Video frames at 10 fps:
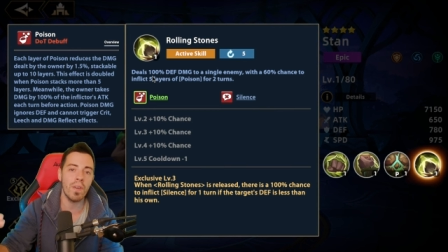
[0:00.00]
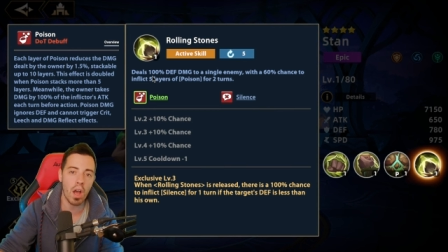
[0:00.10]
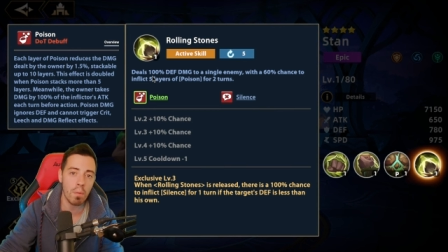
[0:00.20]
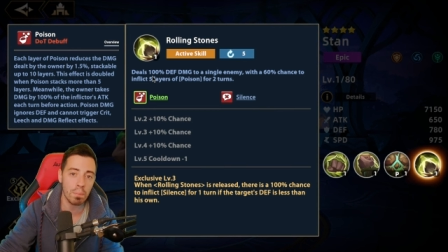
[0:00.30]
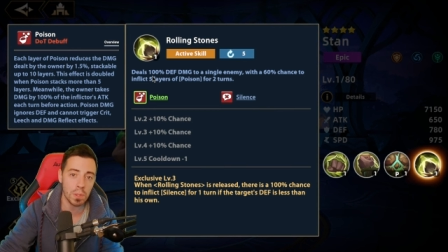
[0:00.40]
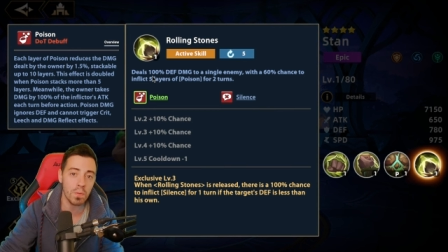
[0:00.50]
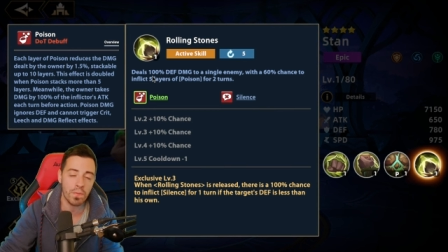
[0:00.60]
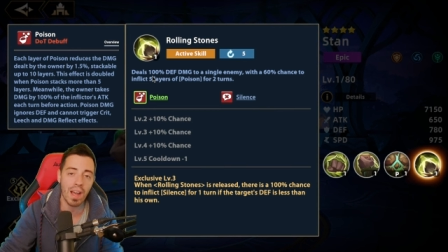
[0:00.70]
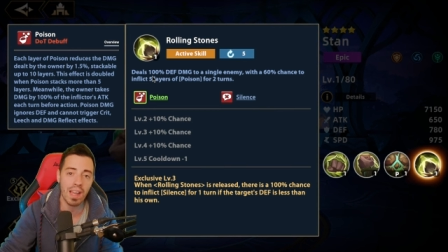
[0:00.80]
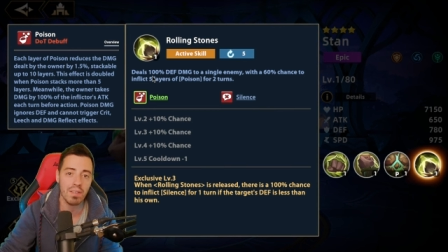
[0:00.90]
up to
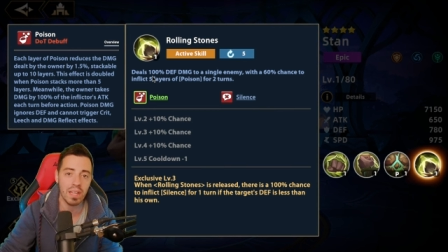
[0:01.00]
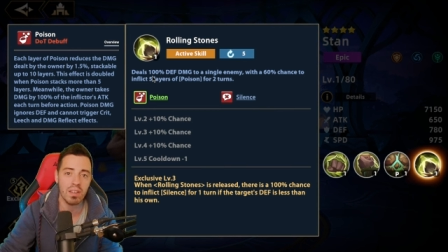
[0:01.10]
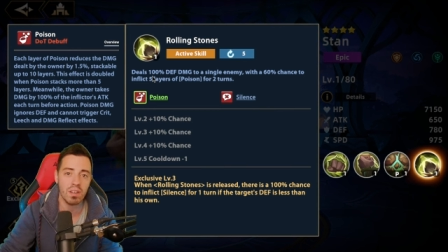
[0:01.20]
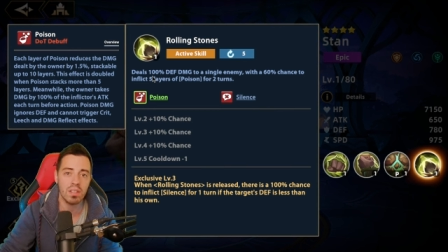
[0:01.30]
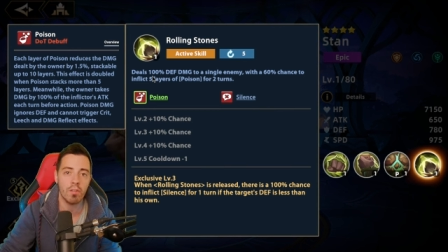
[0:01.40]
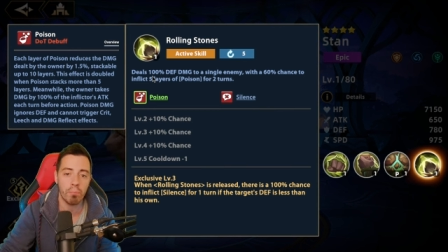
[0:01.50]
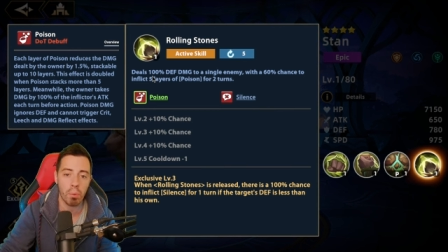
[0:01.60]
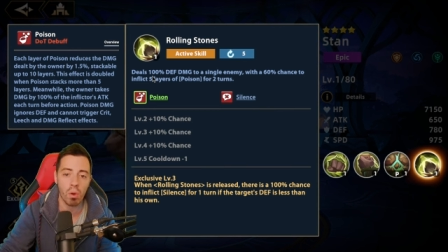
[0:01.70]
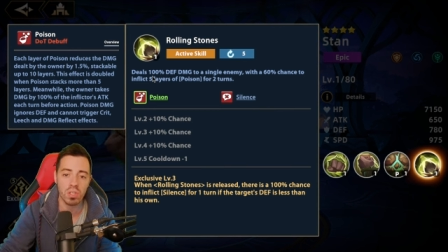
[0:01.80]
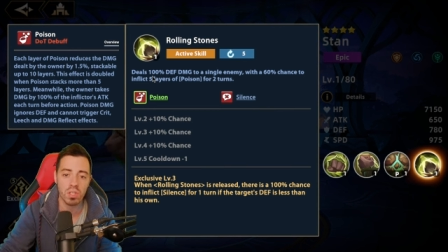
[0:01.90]
five layers of
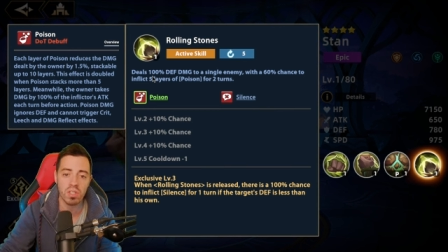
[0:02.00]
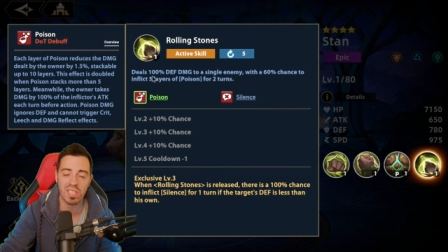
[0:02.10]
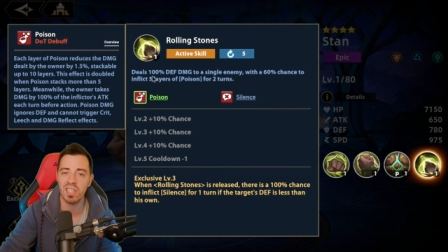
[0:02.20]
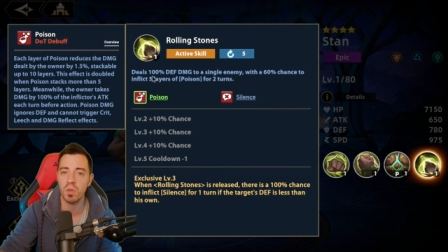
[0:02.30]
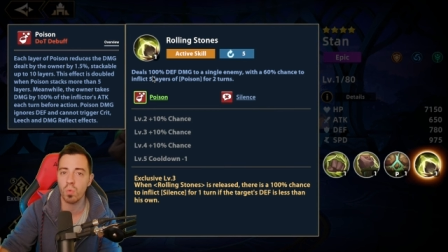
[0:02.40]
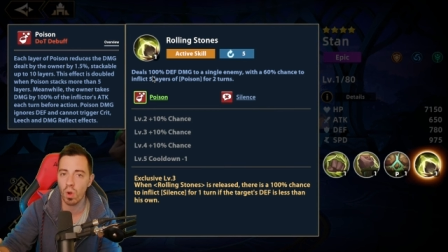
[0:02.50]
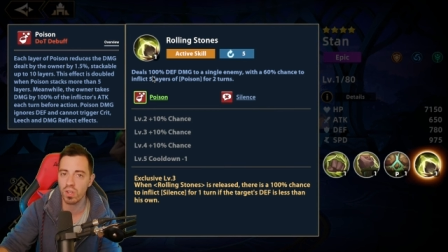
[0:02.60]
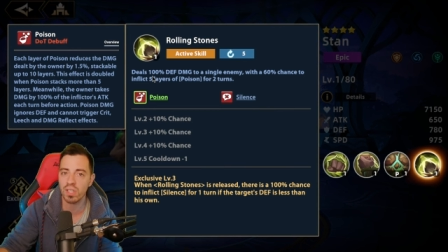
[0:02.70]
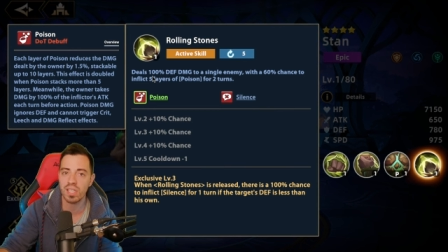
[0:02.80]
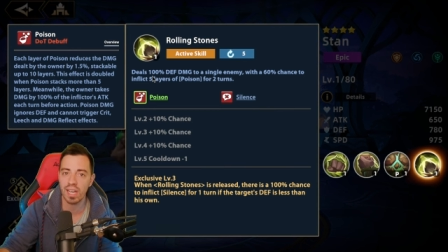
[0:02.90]
poisons in one
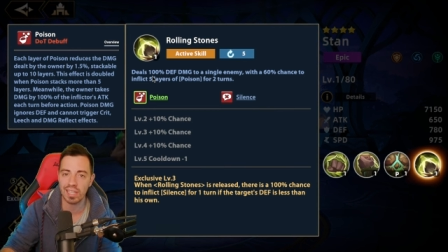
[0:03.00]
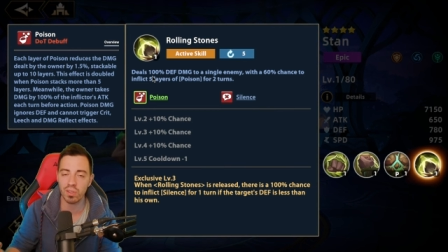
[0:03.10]
attack.